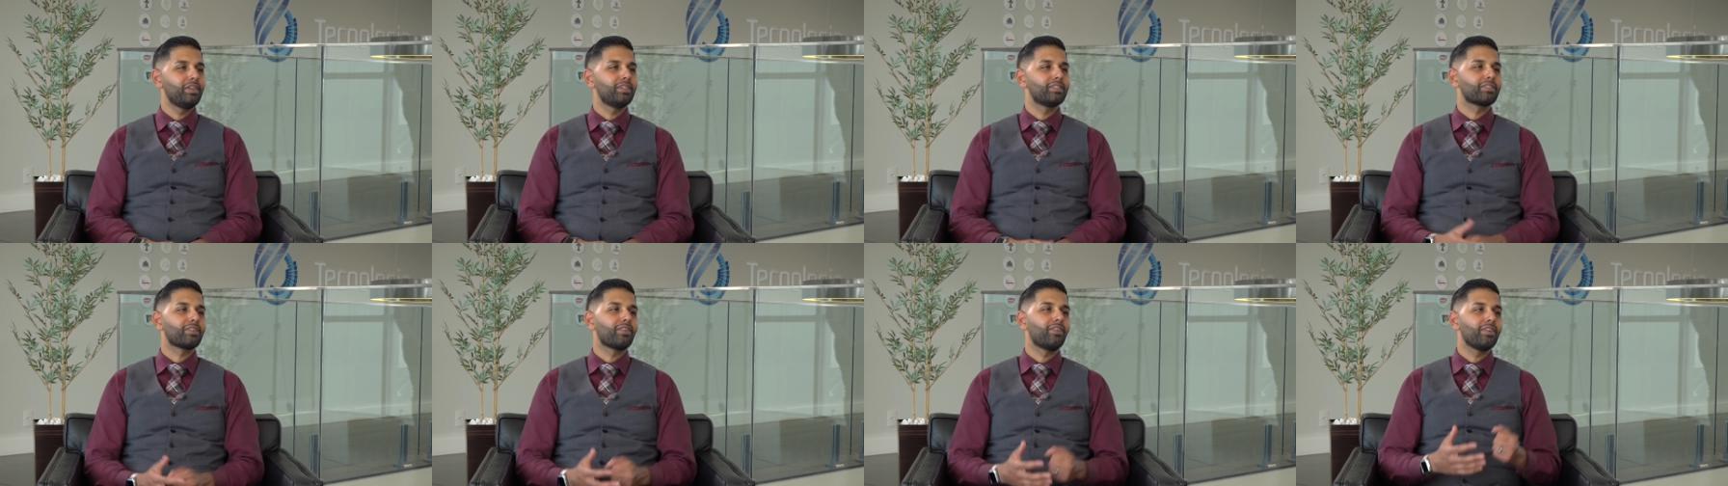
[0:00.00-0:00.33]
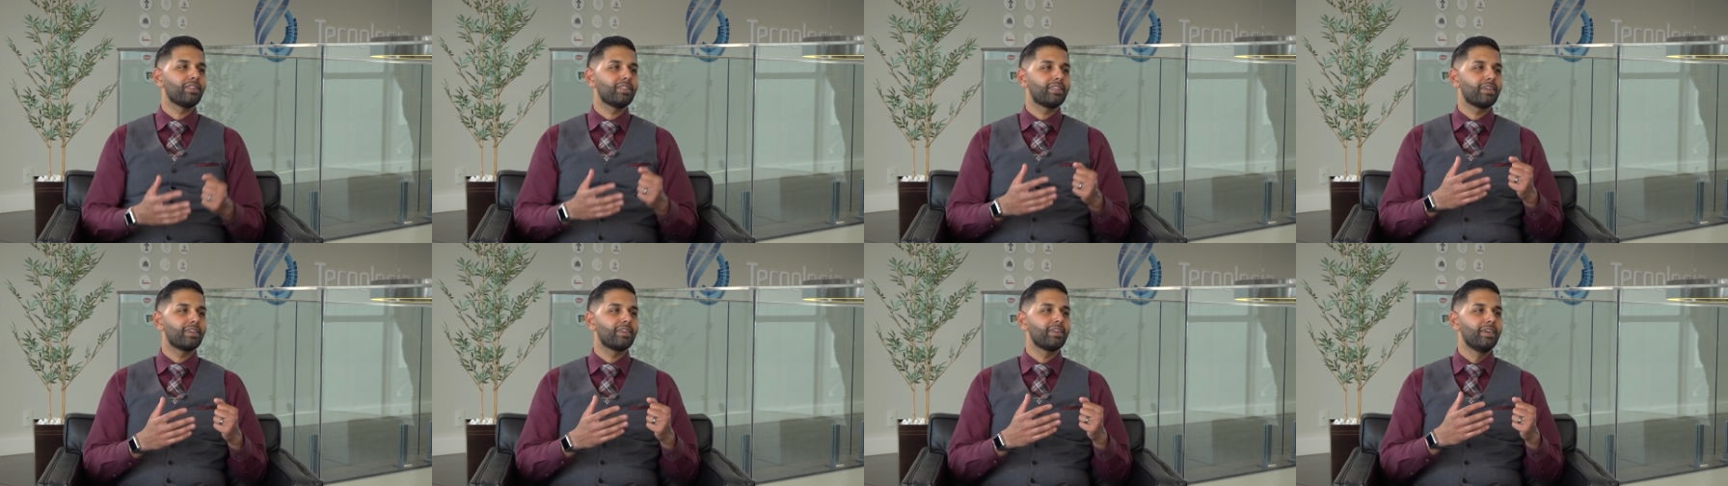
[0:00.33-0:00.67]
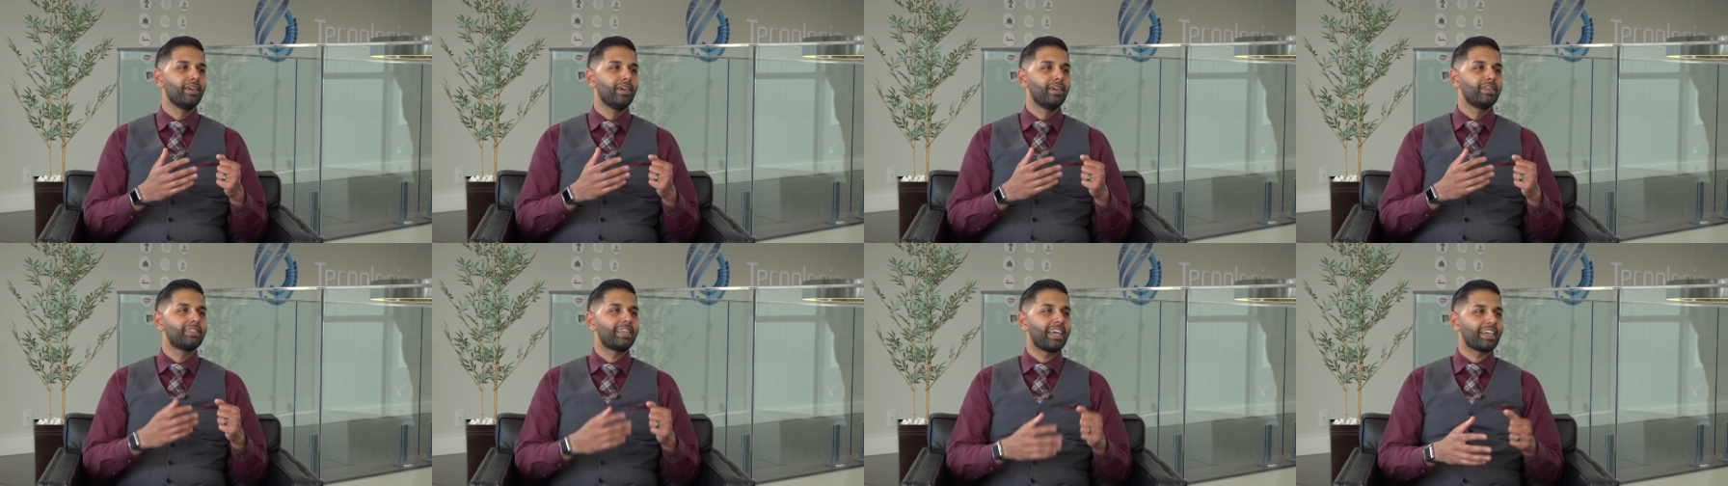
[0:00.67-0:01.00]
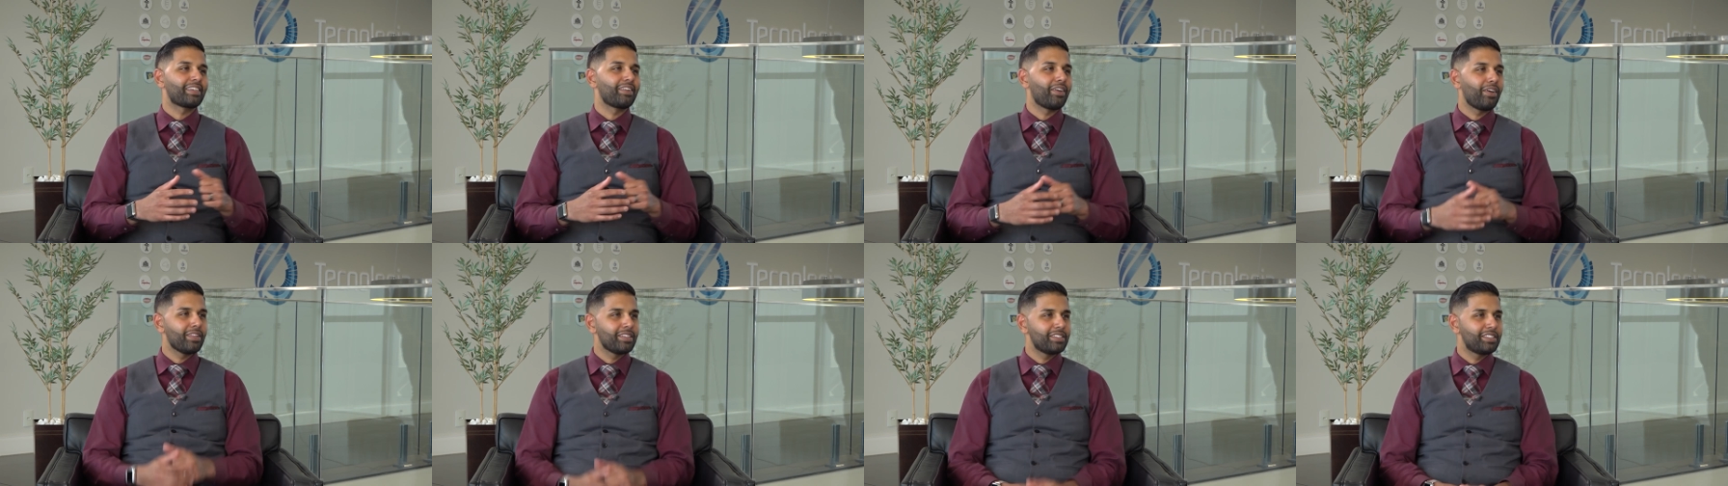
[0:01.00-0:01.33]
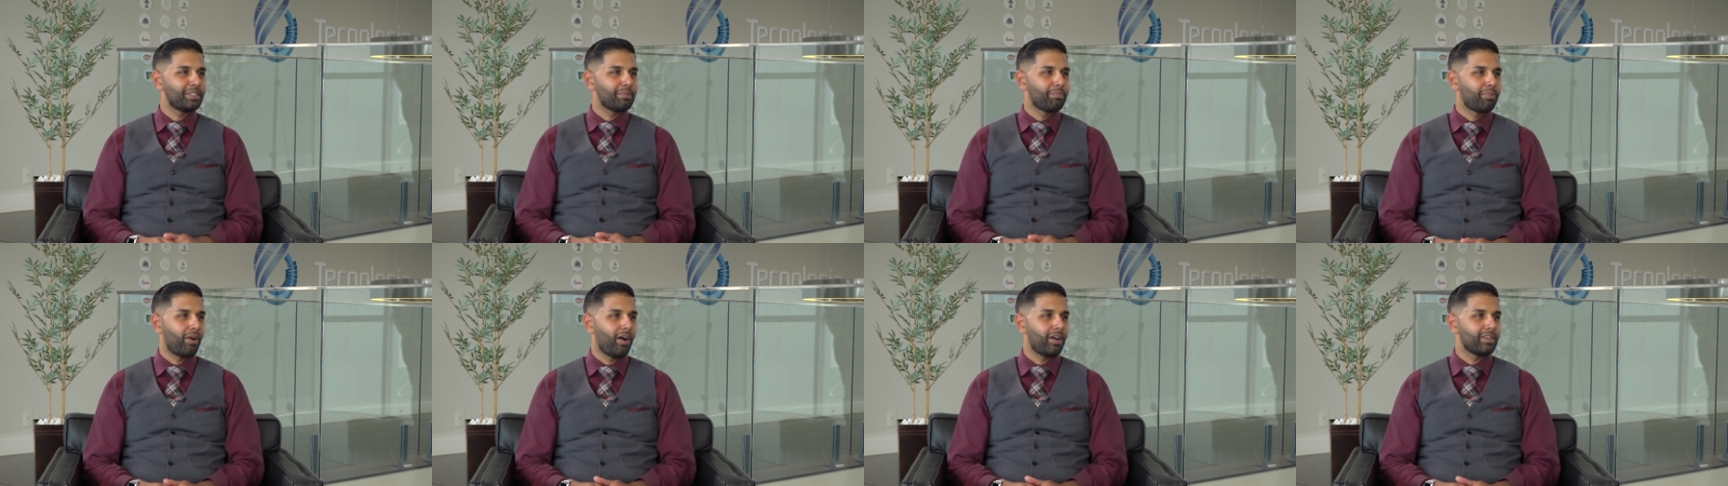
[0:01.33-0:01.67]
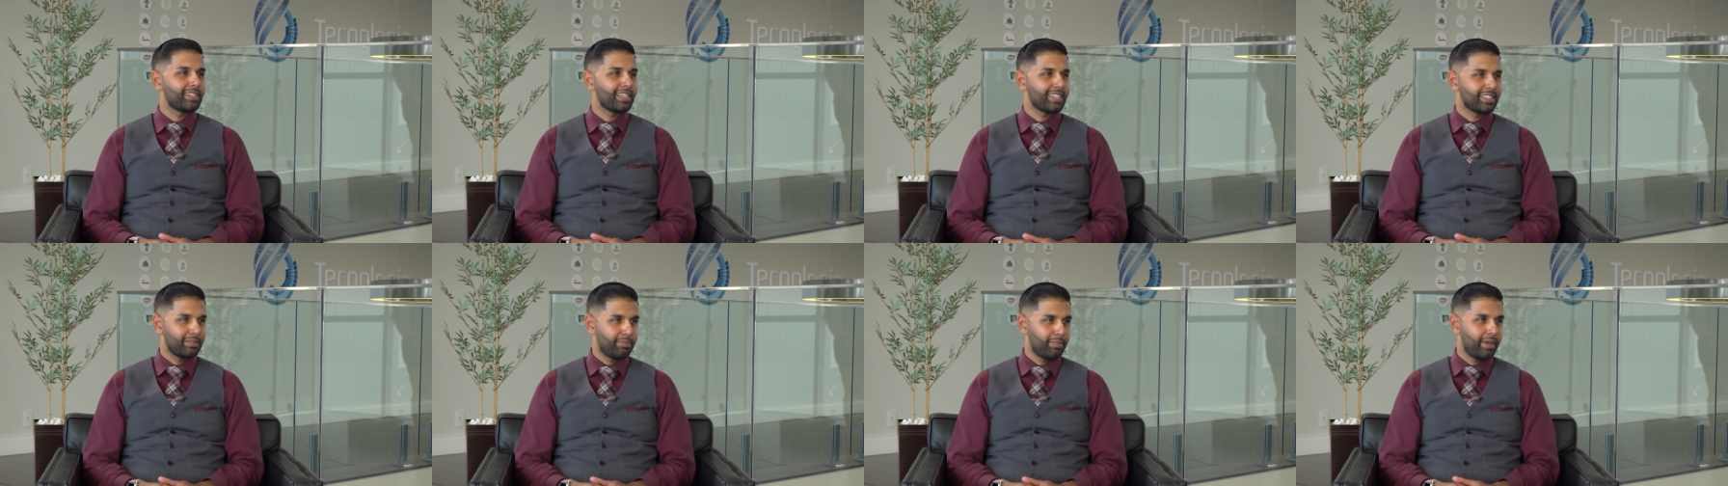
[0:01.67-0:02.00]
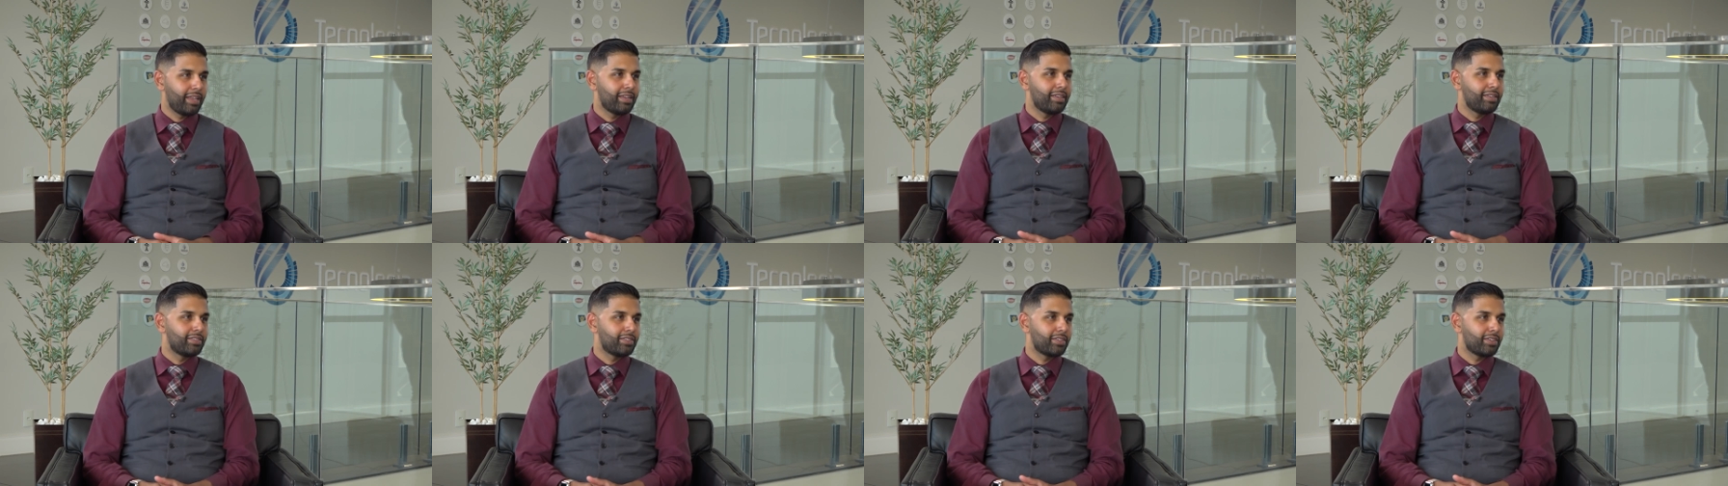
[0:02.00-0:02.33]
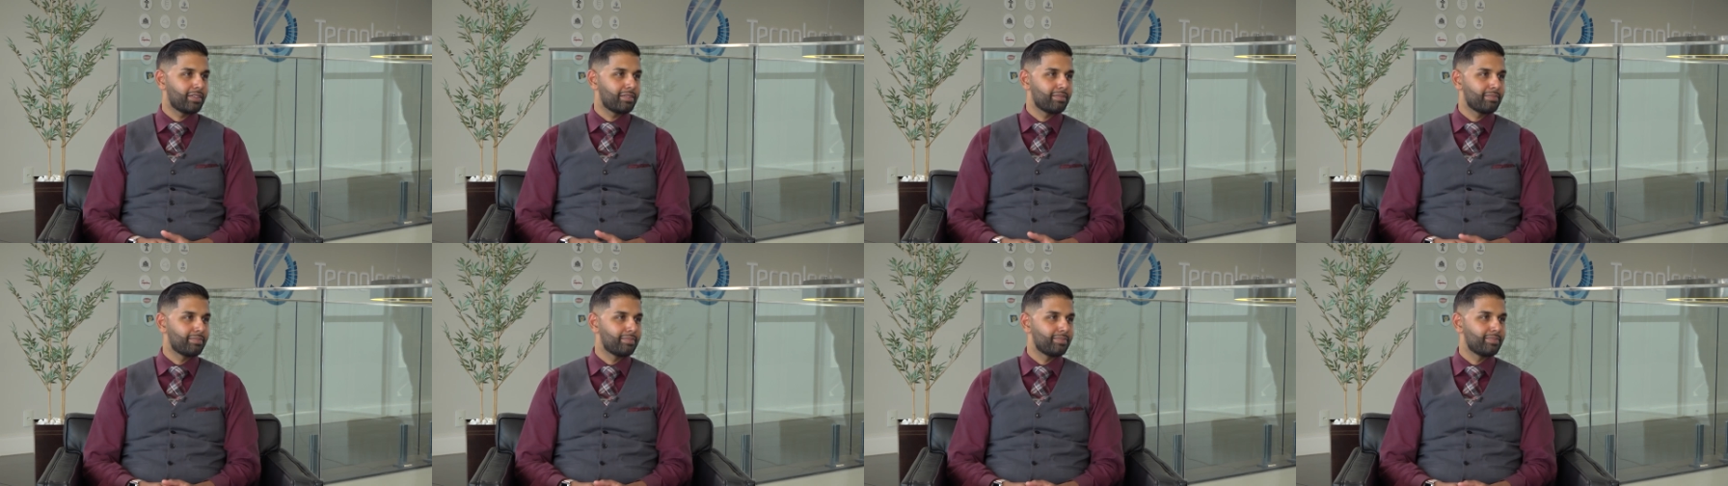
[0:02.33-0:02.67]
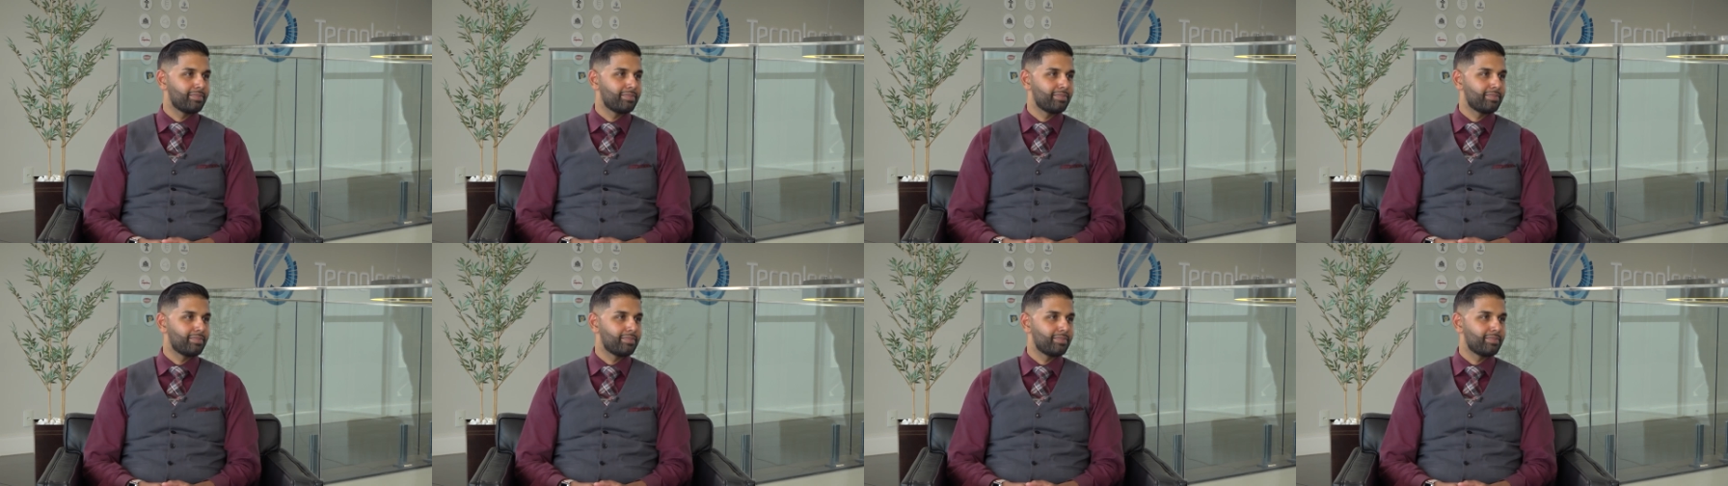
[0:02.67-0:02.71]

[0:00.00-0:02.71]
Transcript: It's called the Technology Projects Manager.